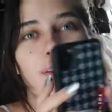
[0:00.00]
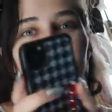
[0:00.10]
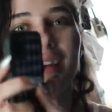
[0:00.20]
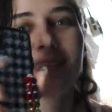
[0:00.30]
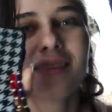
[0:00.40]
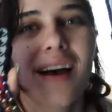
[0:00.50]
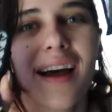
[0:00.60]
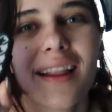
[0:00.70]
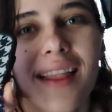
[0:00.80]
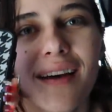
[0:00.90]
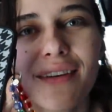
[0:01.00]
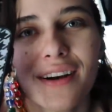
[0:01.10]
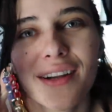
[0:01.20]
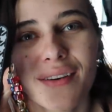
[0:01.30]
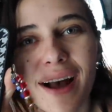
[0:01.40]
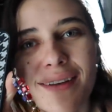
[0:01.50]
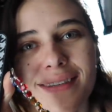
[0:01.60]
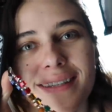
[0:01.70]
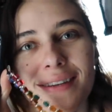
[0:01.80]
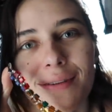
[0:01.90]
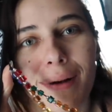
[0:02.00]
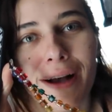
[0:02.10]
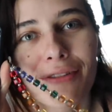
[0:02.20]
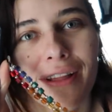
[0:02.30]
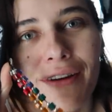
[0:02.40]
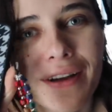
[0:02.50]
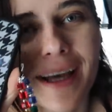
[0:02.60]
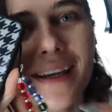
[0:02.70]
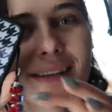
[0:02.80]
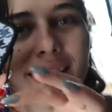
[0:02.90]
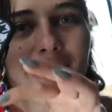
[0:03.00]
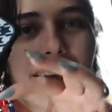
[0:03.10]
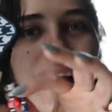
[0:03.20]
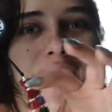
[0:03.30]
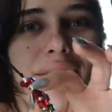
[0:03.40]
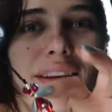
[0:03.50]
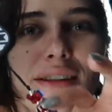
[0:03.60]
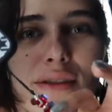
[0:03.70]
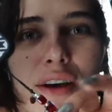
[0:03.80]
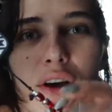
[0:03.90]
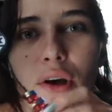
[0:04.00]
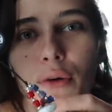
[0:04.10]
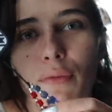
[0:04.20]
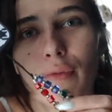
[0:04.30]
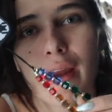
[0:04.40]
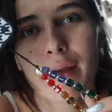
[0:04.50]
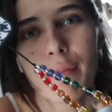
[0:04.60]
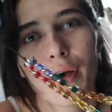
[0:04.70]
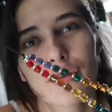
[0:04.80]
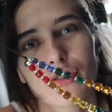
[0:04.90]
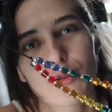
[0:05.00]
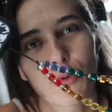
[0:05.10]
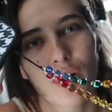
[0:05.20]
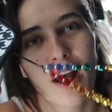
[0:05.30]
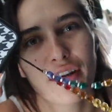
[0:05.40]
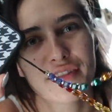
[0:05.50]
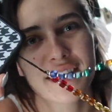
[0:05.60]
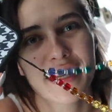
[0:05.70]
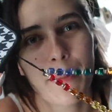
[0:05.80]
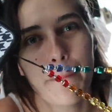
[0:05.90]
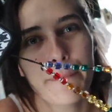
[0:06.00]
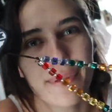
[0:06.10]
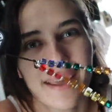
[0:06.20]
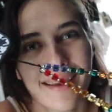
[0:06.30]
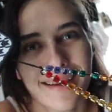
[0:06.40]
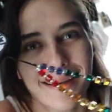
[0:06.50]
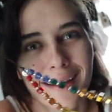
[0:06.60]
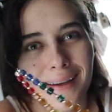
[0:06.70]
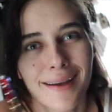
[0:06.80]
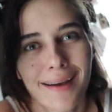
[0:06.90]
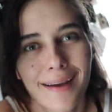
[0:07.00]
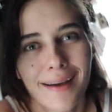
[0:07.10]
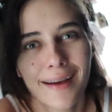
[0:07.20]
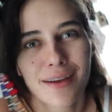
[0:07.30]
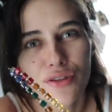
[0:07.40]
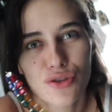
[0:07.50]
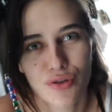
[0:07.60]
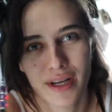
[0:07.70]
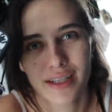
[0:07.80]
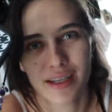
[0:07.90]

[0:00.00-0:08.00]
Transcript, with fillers: guys, I love our new houndstooth wildflower case, and then I have this rainbow Swarovski bead string